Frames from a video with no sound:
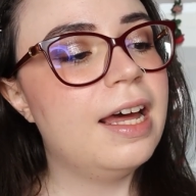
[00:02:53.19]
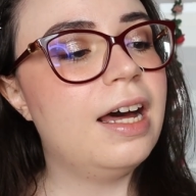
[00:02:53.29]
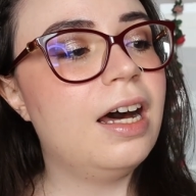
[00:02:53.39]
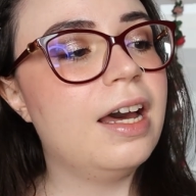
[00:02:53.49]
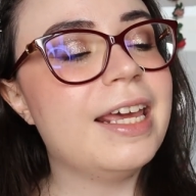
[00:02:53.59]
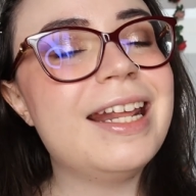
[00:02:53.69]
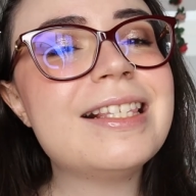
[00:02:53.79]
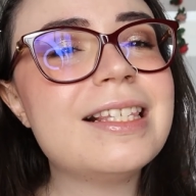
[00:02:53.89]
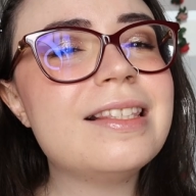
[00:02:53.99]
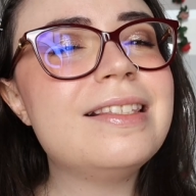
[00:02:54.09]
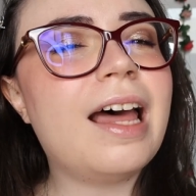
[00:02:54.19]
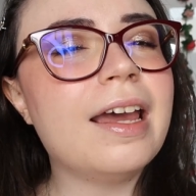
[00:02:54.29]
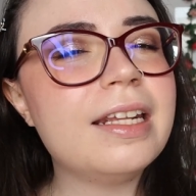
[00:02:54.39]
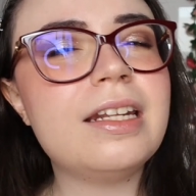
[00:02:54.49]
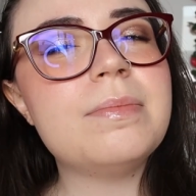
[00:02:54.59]
It is a
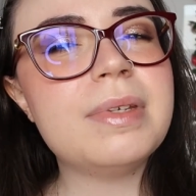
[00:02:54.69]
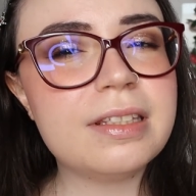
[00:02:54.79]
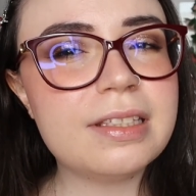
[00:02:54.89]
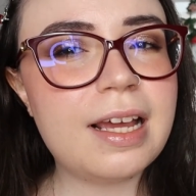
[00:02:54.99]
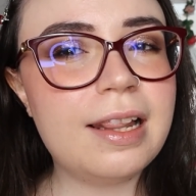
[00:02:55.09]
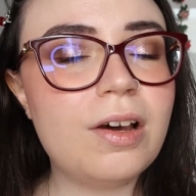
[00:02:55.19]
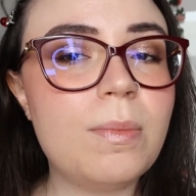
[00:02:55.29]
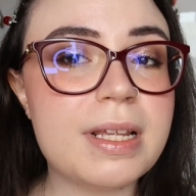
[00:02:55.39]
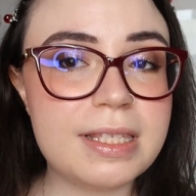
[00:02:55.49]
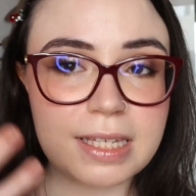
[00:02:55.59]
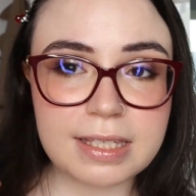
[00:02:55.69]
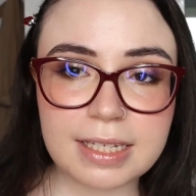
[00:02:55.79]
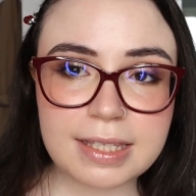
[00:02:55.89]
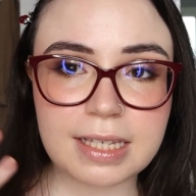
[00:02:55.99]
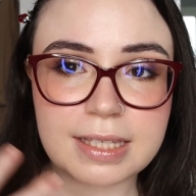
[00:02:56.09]
tiny bit yellow, but since
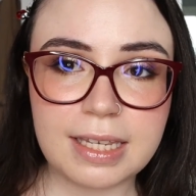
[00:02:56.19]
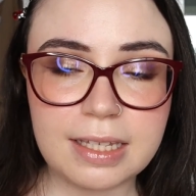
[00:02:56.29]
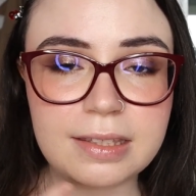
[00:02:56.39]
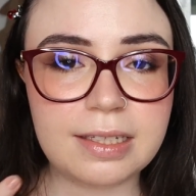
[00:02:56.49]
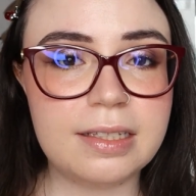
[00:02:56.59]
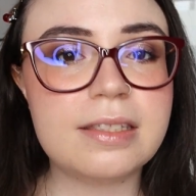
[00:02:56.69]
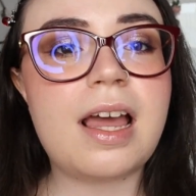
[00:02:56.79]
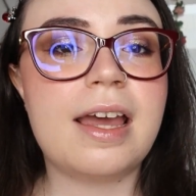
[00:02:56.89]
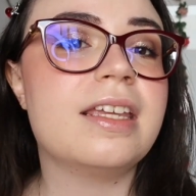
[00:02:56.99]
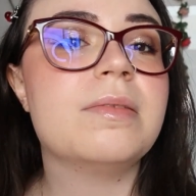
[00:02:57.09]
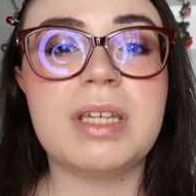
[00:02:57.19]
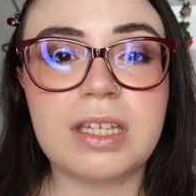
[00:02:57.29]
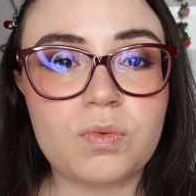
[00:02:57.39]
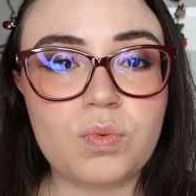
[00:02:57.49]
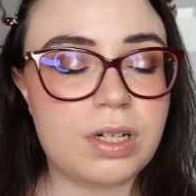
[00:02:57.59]
it's a skin tint, I can make
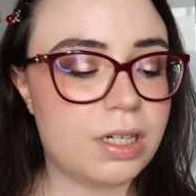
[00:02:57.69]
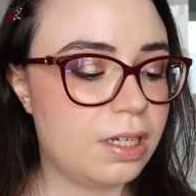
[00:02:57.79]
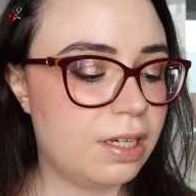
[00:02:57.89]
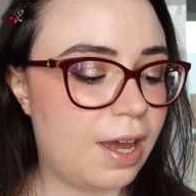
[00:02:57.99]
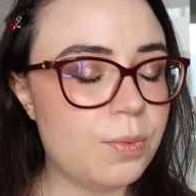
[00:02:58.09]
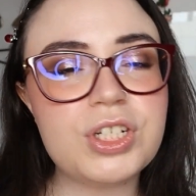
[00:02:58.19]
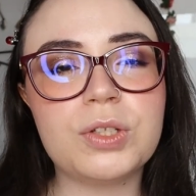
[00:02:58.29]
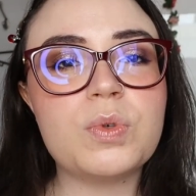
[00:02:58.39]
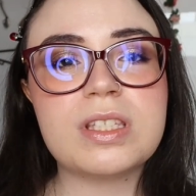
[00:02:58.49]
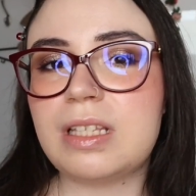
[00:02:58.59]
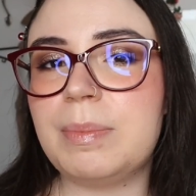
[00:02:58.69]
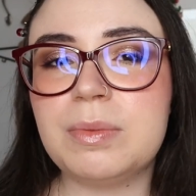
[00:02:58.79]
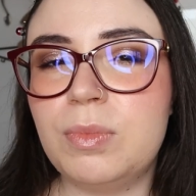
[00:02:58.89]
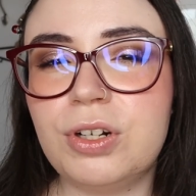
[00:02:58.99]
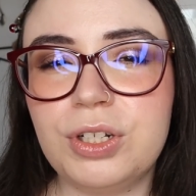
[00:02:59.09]
it work. I wish it was a
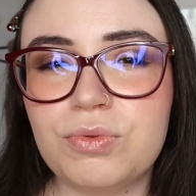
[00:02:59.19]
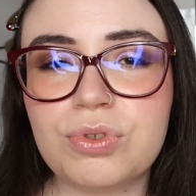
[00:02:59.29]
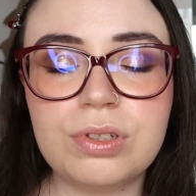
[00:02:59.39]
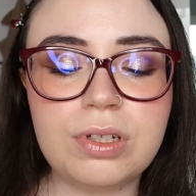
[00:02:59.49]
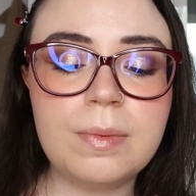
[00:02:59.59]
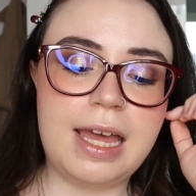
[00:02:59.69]
bit more neutral though.